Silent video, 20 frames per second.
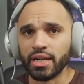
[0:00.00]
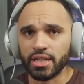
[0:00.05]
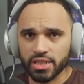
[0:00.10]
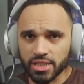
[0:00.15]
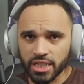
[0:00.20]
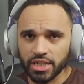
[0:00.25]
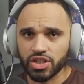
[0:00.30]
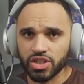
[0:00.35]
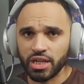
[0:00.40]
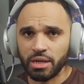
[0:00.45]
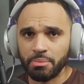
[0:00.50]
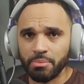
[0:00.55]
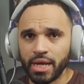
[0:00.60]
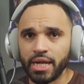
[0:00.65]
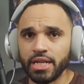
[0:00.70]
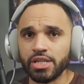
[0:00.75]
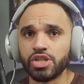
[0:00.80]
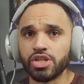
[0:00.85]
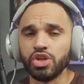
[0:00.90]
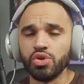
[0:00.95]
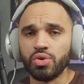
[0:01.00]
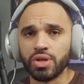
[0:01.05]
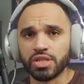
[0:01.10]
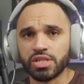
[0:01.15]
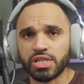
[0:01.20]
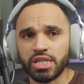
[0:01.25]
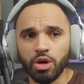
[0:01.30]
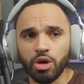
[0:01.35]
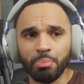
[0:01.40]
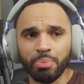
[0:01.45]
it essentially means you can
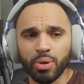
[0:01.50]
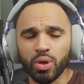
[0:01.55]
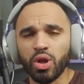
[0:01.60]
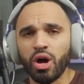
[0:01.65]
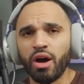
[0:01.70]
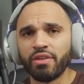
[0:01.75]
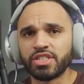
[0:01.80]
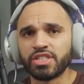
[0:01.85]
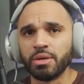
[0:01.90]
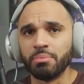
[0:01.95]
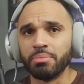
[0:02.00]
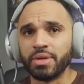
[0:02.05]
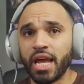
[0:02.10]
still pull off some